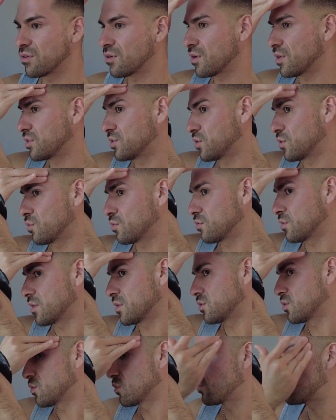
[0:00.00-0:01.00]
I
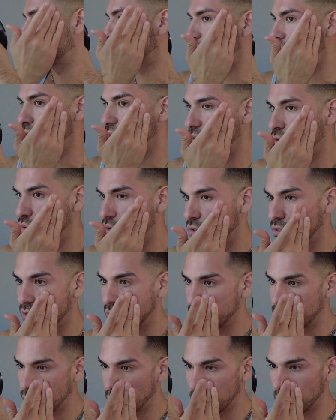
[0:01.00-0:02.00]
don't really enjoy this
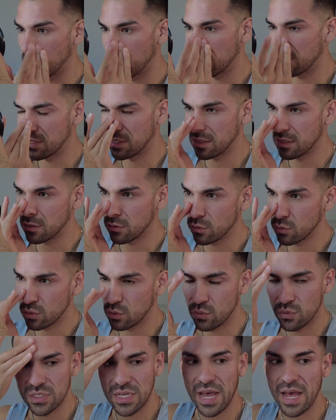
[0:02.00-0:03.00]
formula. It's a little too
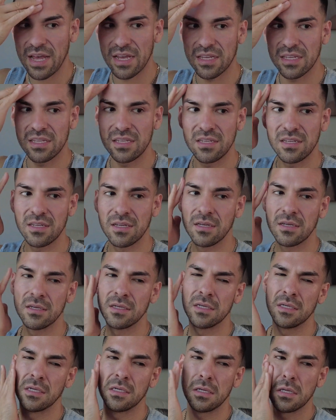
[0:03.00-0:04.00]
tacky.
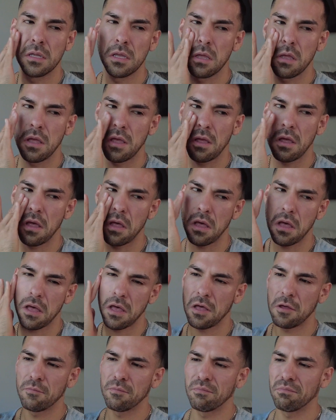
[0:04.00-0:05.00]

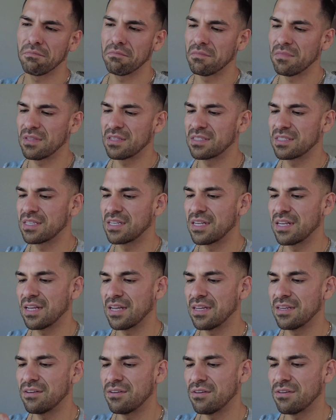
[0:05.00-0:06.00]
It's
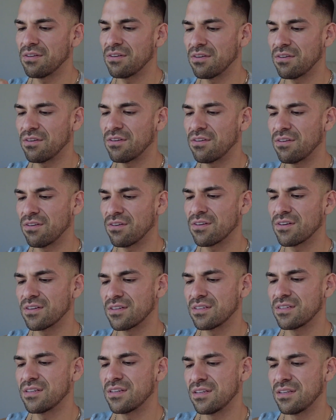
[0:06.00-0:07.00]
kind of
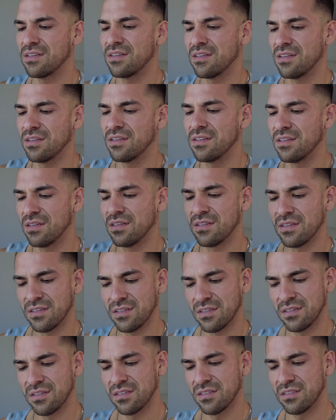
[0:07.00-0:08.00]
hard
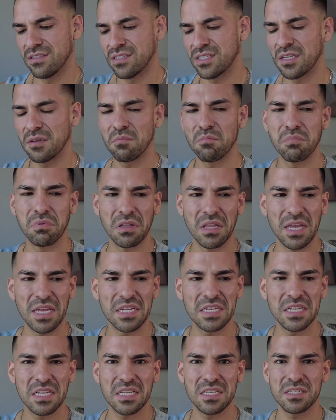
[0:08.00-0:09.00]
to
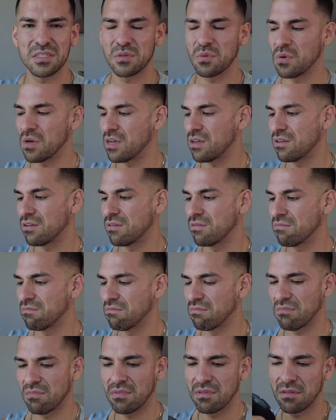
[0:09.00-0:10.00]
blend as well.
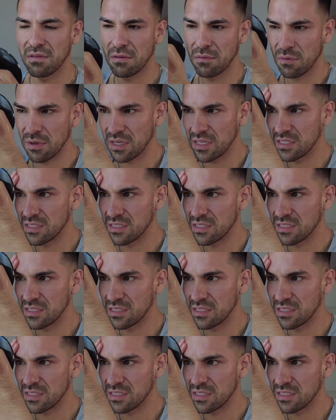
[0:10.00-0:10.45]
What?